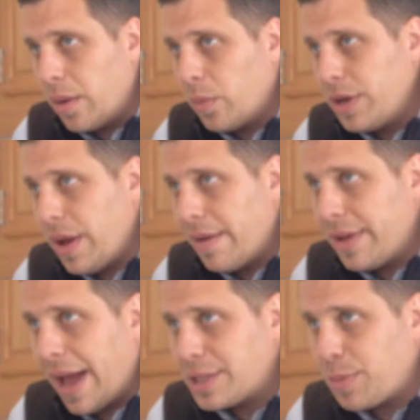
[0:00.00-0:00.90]
When you have
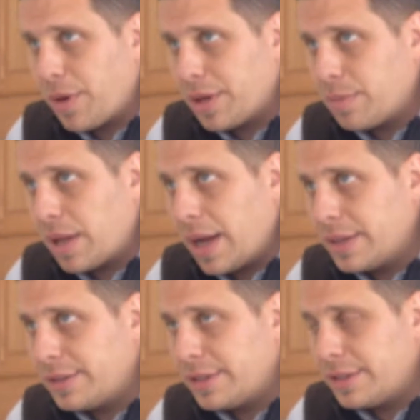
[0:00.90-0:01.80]
gas burning
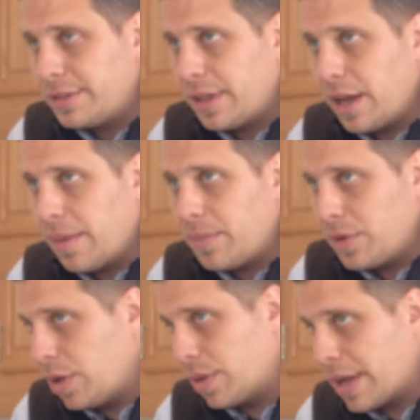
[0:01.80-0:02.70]
appliances,
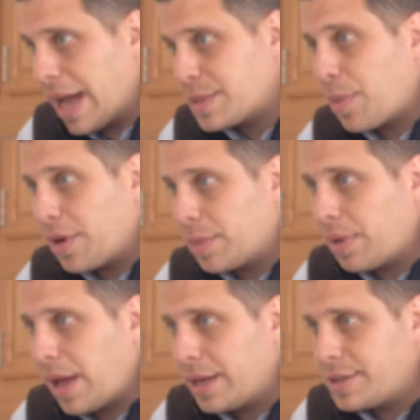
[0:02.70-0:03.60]
newer gas burning
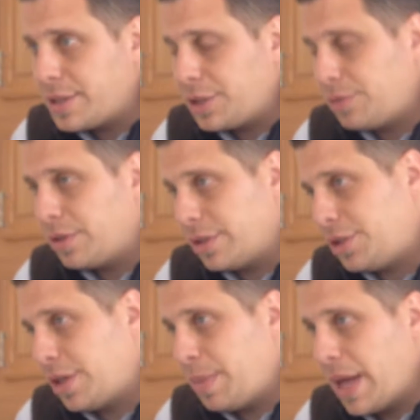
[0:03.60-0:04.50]
appliances really
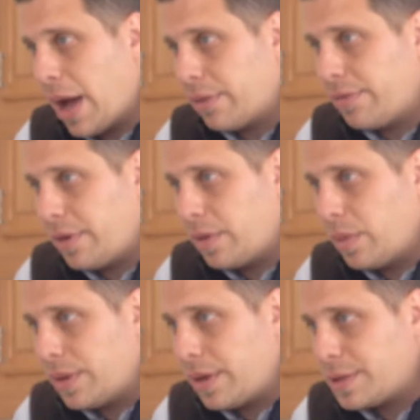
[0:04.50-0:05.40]
should be outfitted
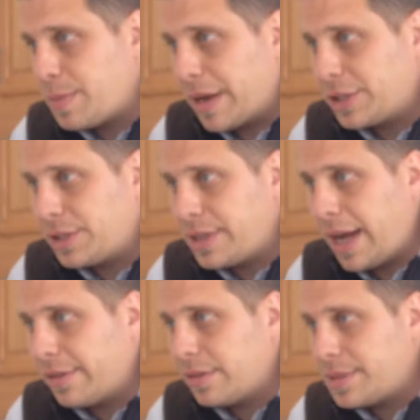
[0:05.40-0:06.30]
with an inspection
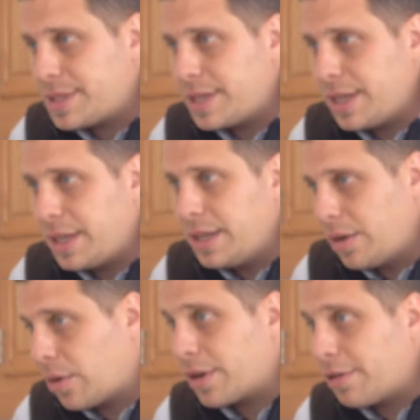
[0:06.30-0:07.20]
tag from the city,
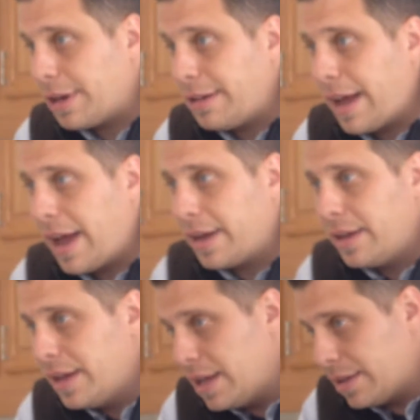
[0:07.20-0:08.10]
or a green tag
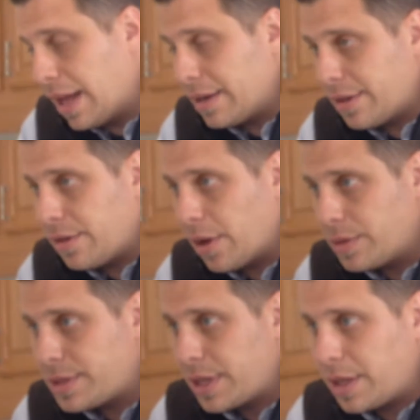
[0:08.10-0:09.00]
that
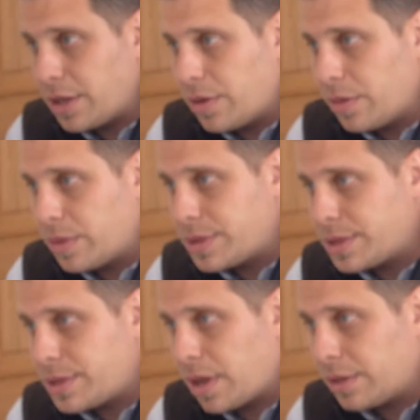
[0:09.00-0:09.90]
denotes that the unit was
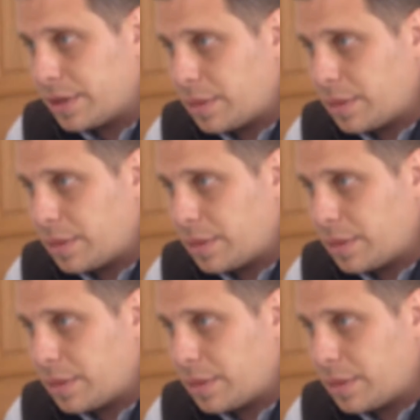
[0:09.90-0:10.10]
installed in